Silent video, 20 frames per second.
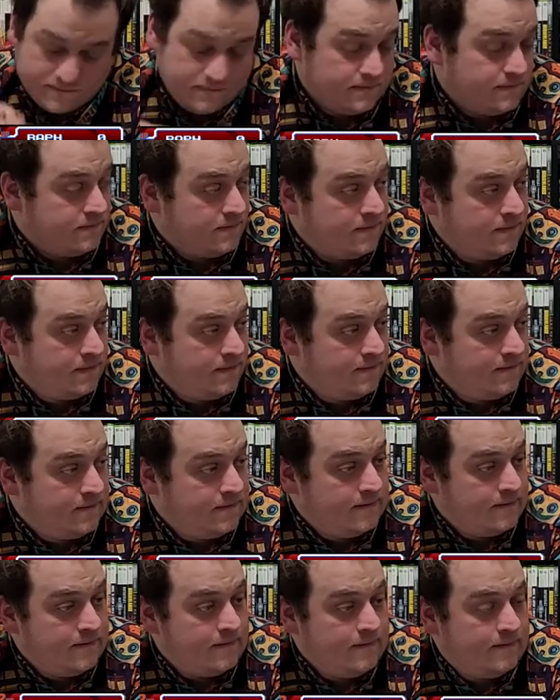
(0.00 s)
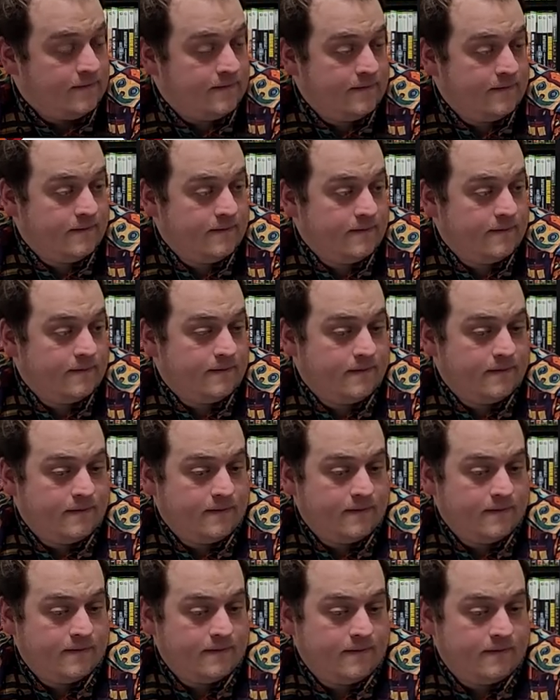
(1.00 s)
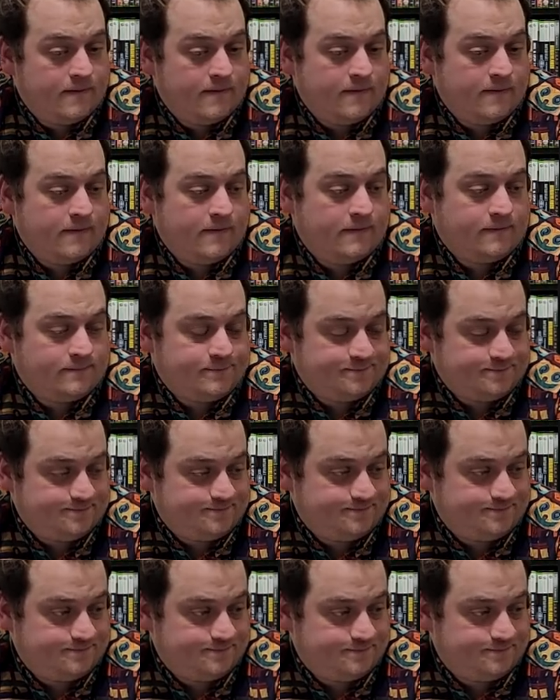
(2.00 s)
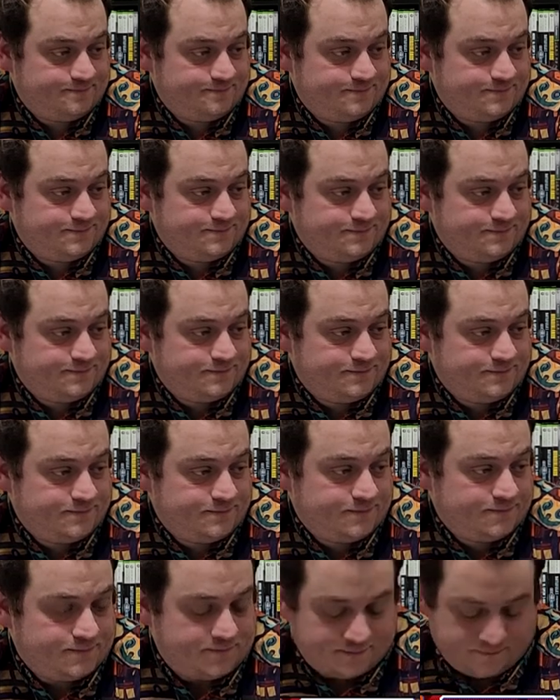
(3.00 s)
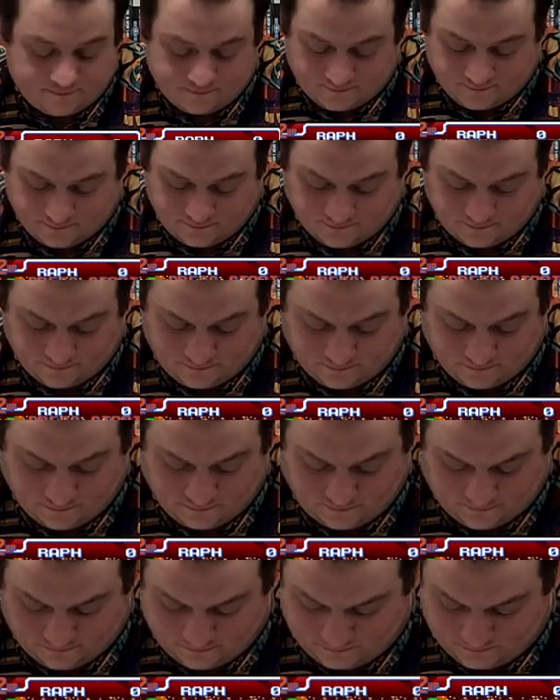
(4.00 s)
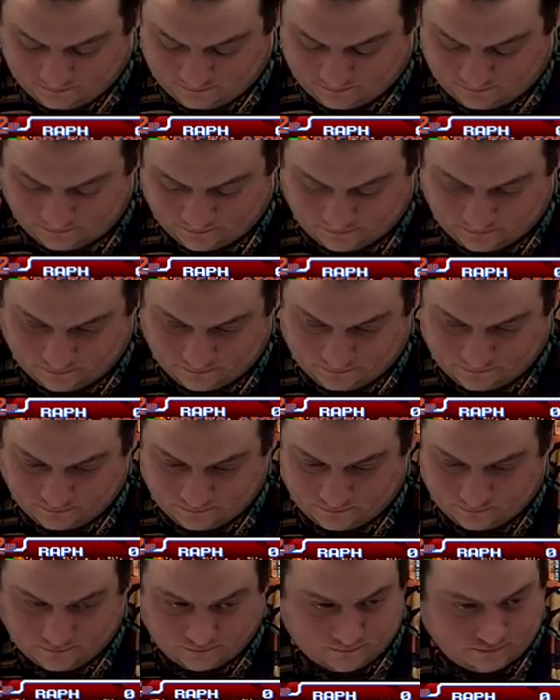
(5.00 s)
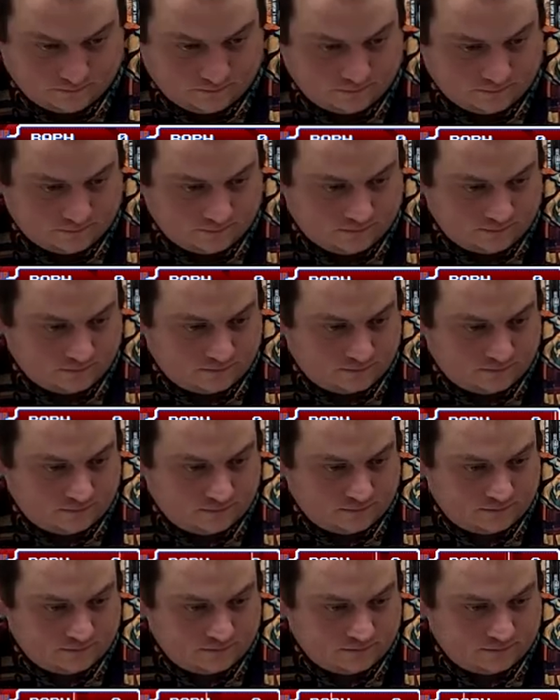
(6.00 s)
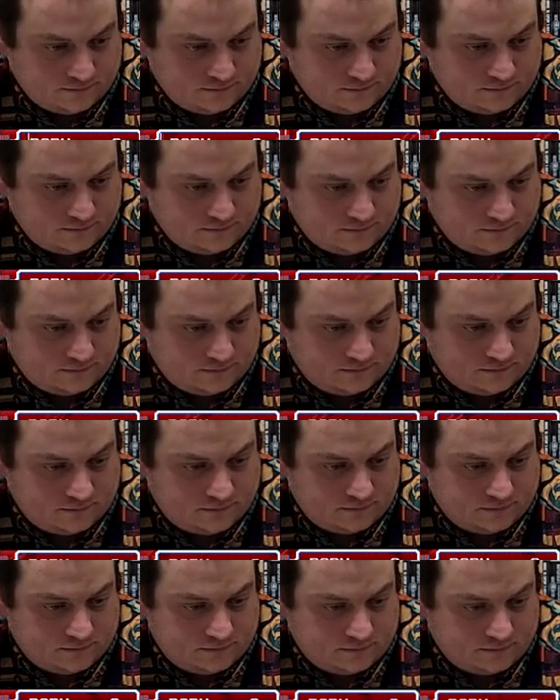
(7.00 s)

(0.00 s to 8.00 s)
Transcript: (silent)